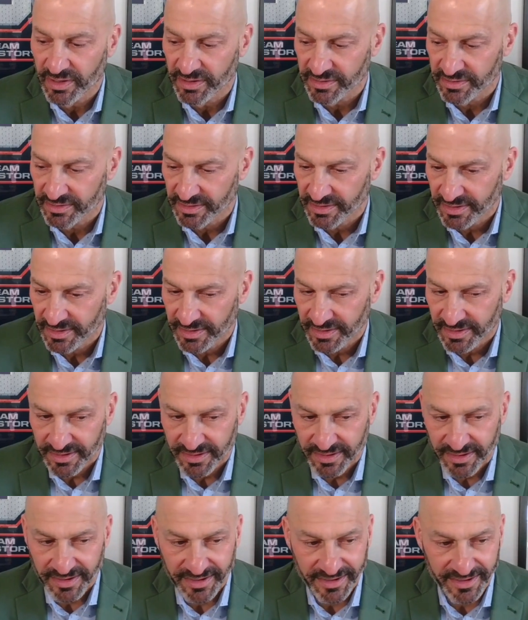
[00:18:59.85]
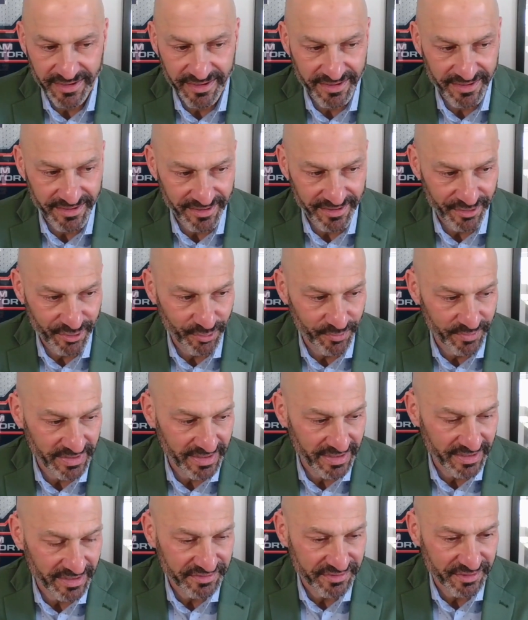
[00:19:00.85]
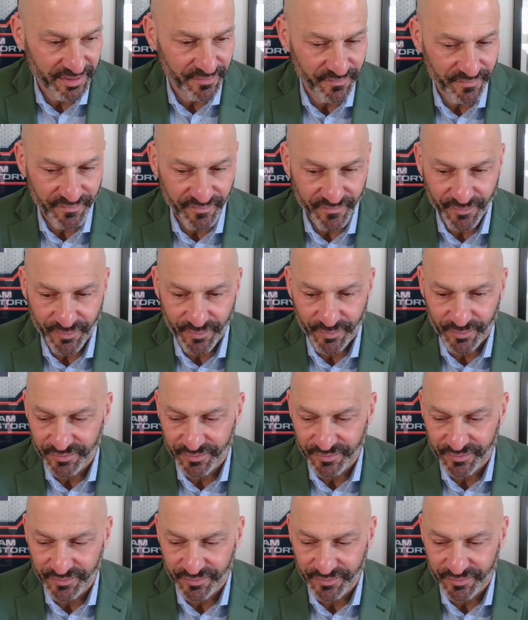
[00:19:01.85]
and illuminate us on further